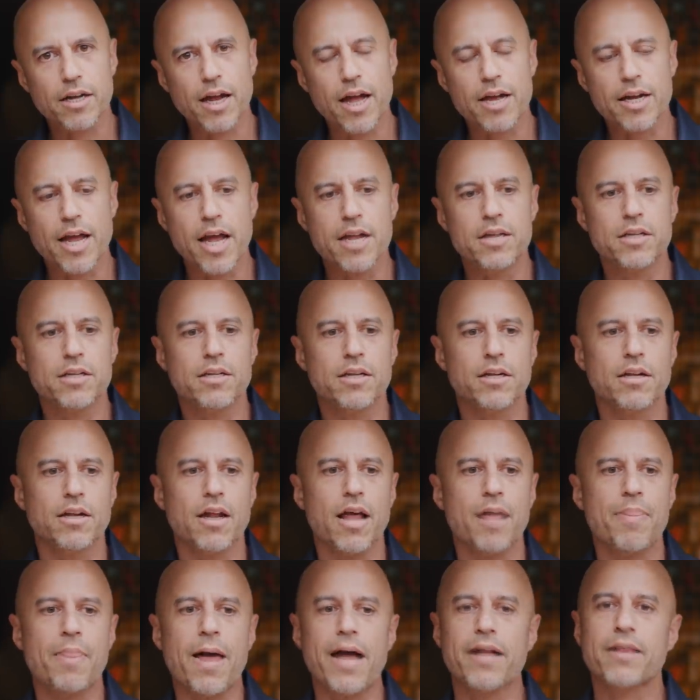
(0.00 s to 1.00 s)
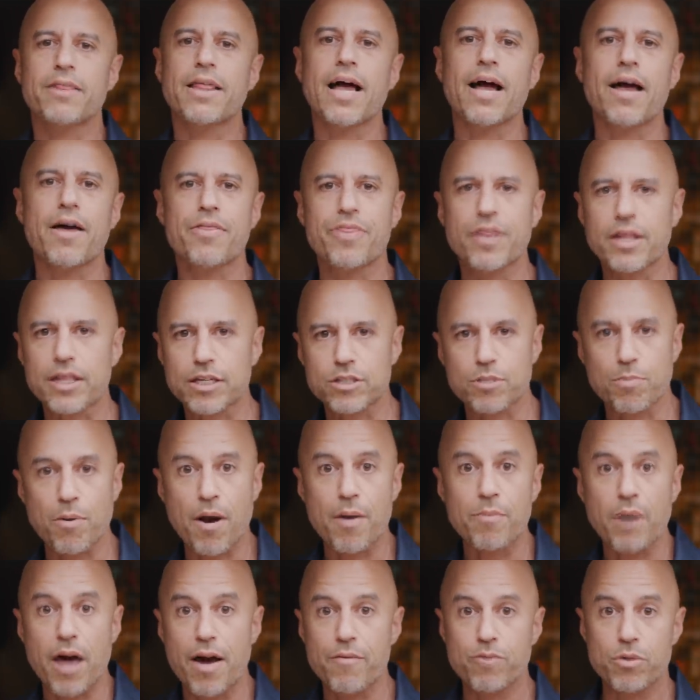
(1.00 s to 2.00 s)
And and and that, that I think that's a
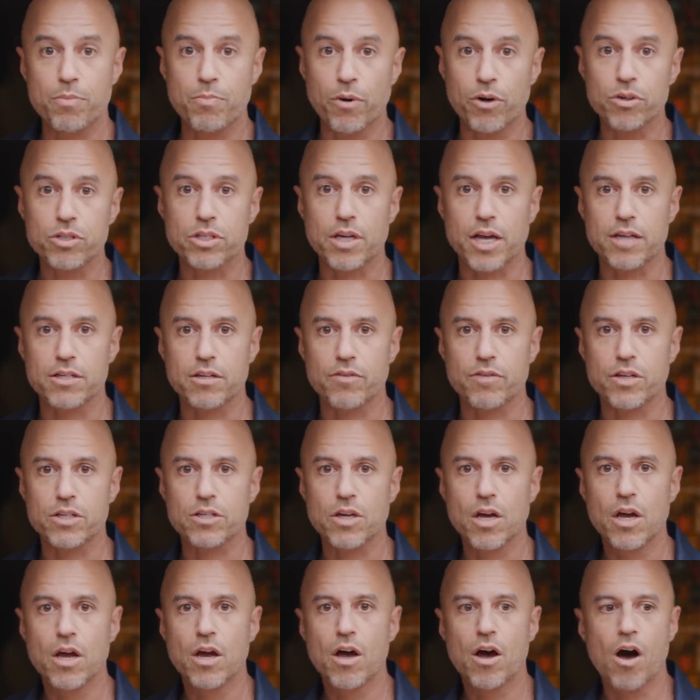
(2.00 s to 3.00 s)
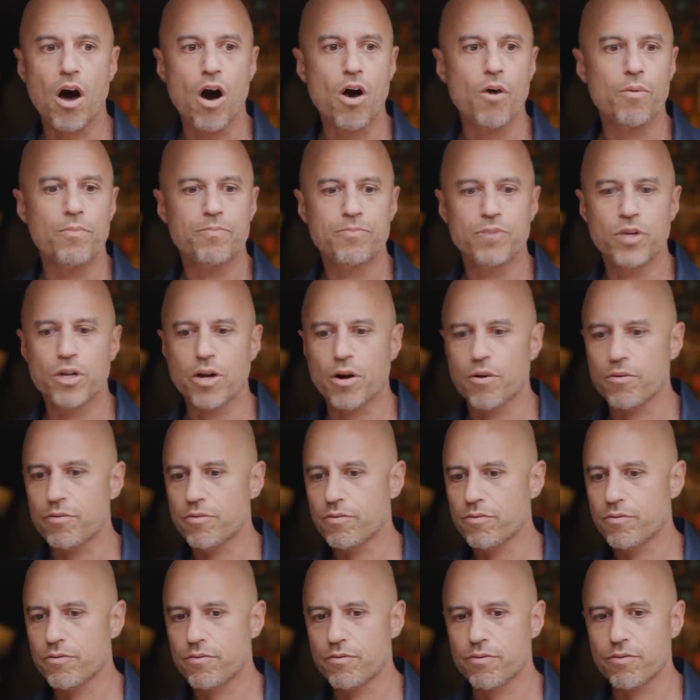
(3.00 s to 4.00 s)
problem I have with both sides of this. Oh, you know,
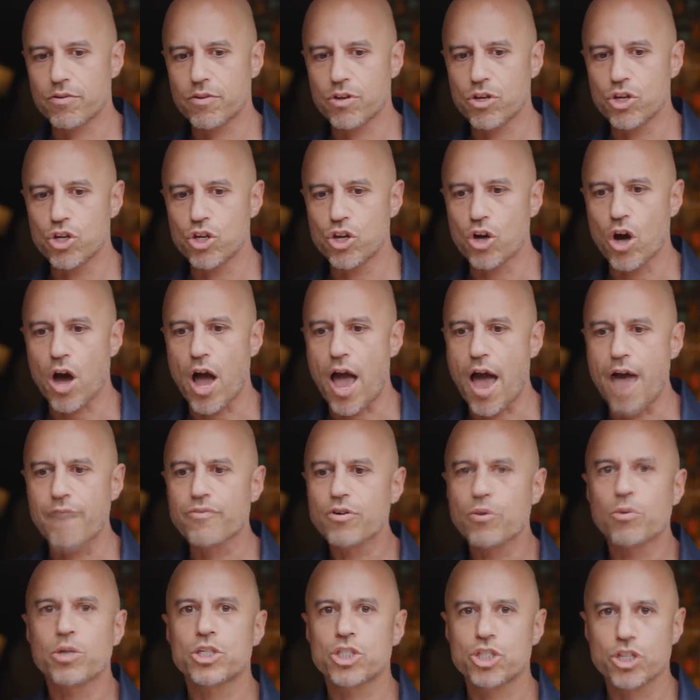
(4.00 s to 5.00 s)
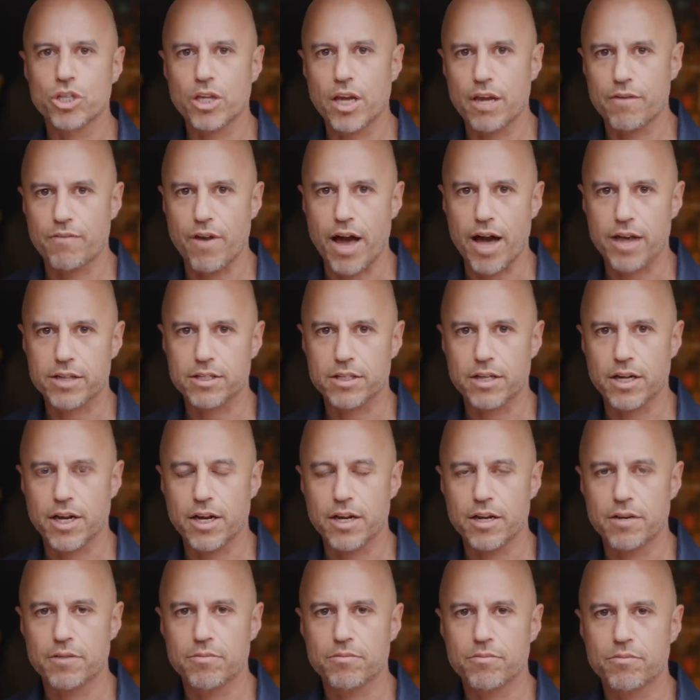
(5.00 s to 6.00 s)
everyone should get
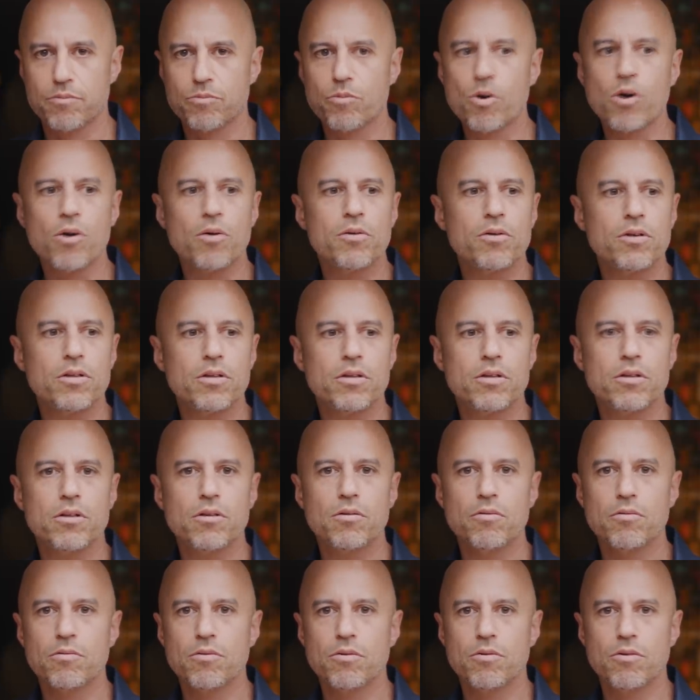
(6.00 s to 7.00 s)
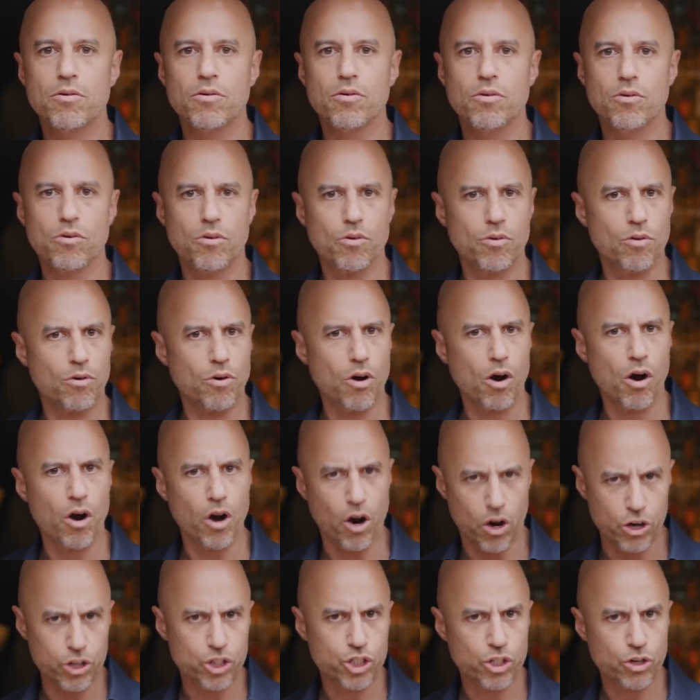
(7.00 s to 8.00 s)
vaccinated. Well, are,
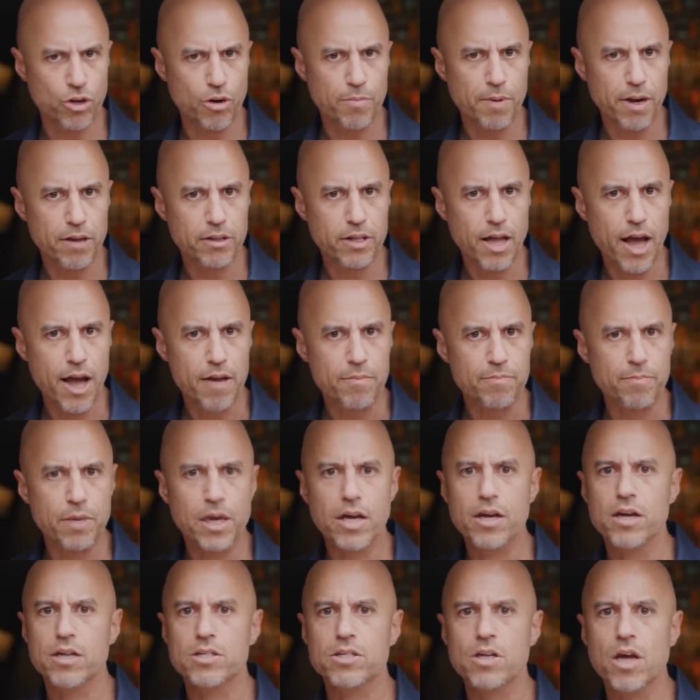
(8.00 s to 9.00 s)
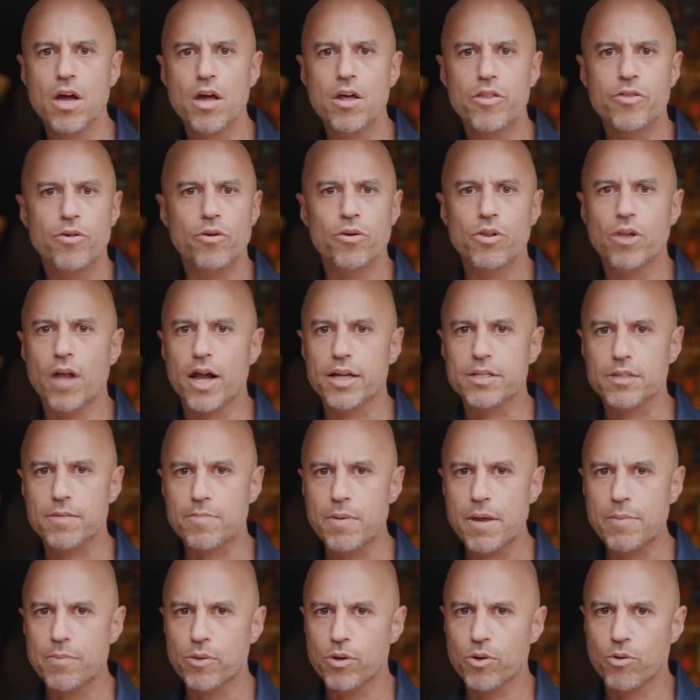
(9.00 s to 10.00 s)
are, you sure about that? Because there are lots of
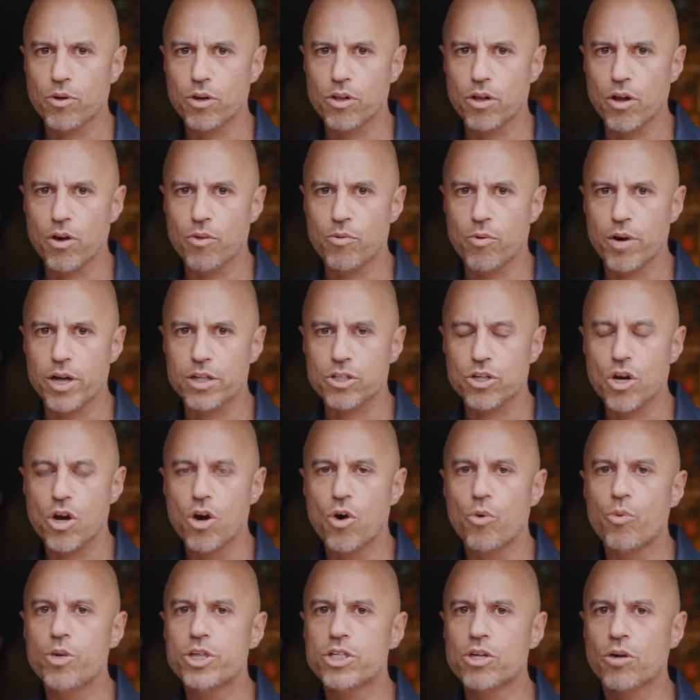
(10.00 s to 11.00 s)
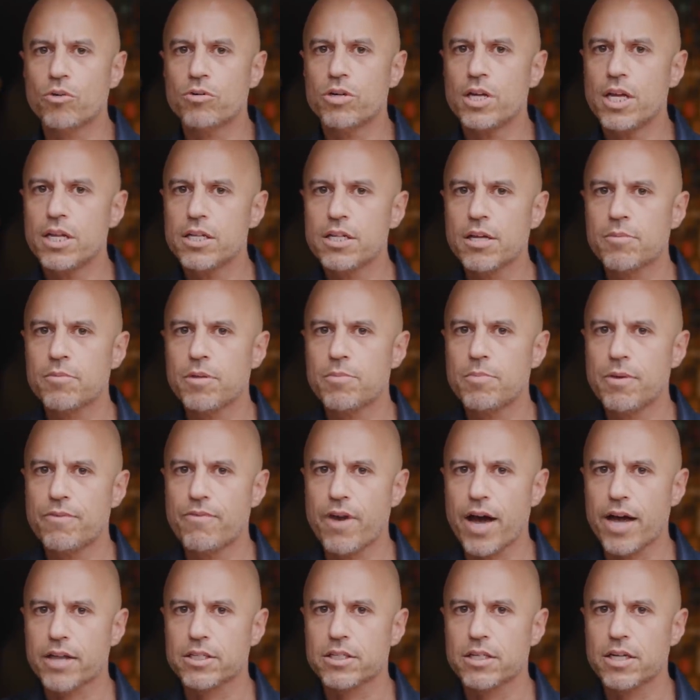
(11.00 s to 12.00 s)
people who are low risk. We don't need them to be
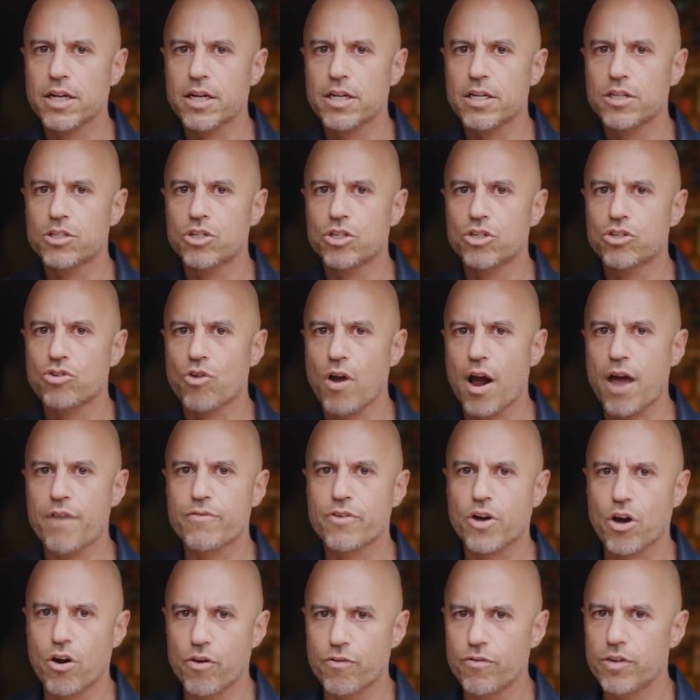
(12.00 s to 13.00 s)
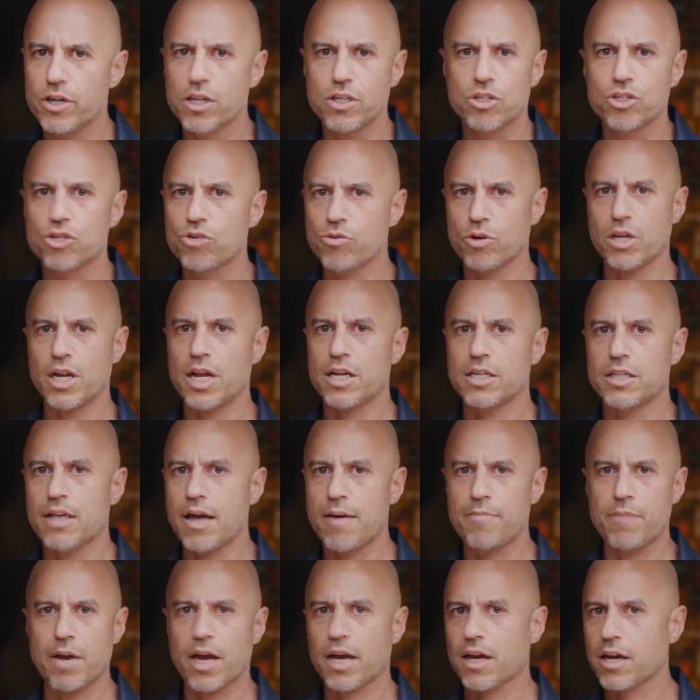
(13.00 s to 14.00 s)
vaccinated to drive COVID into an
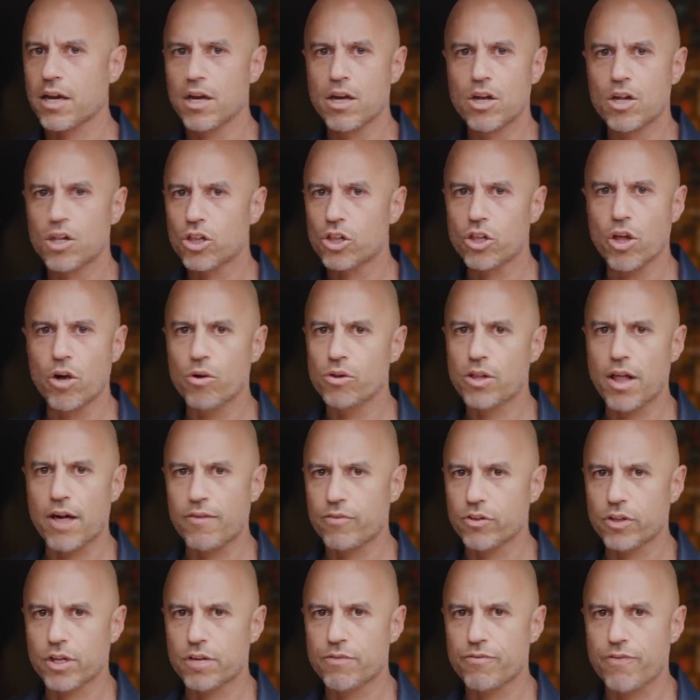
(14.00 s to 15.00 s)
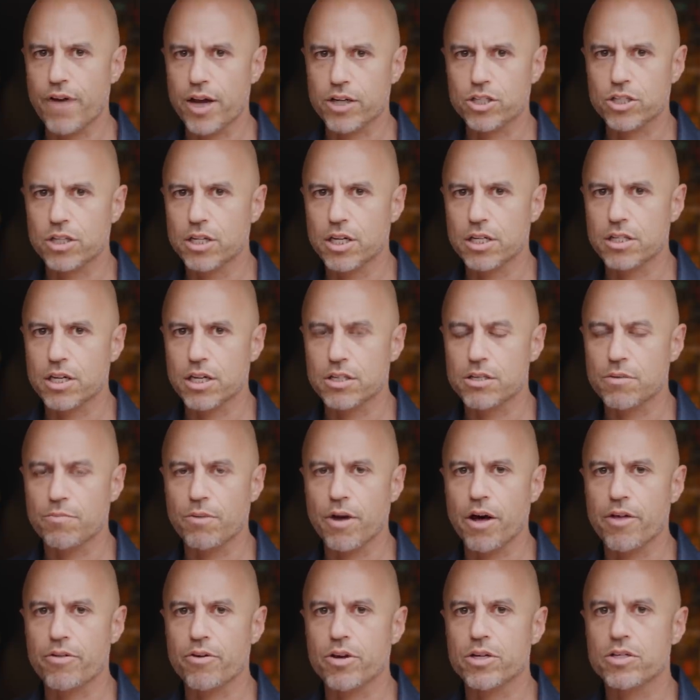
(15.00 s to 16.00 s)
endemic, low level infection that doesn't
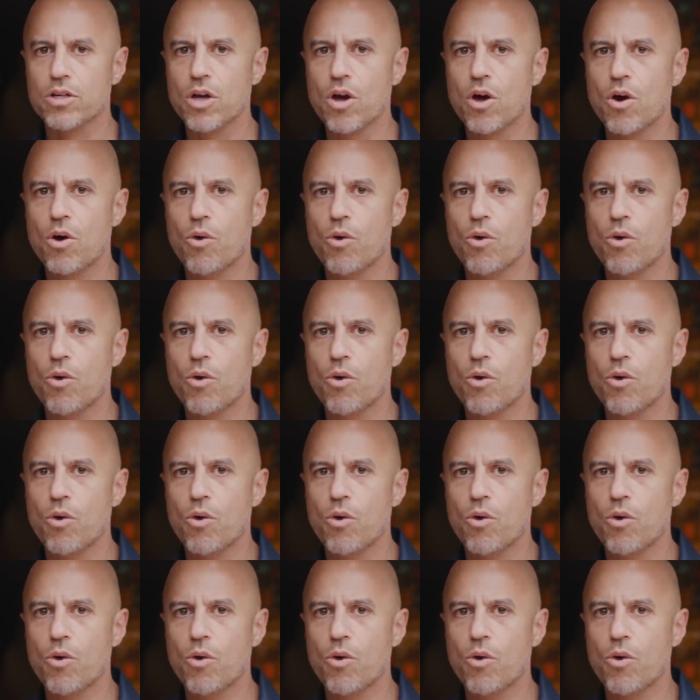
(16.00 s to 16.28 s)
bother us.